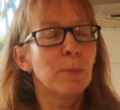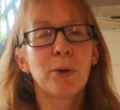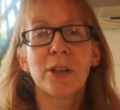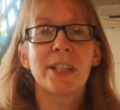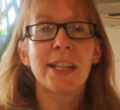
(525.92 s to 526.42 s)

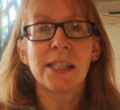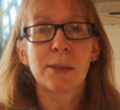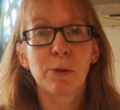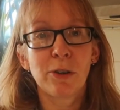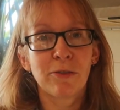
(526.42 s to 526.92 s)
put a
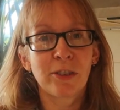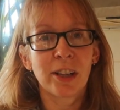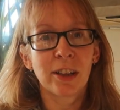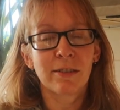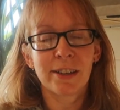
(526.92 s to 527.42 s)
teaspoon of
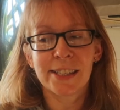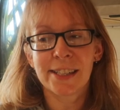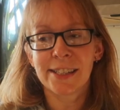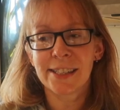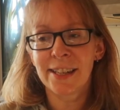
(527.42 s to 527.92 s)
vanilla
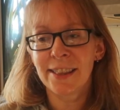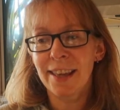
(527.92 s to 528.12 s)
essence in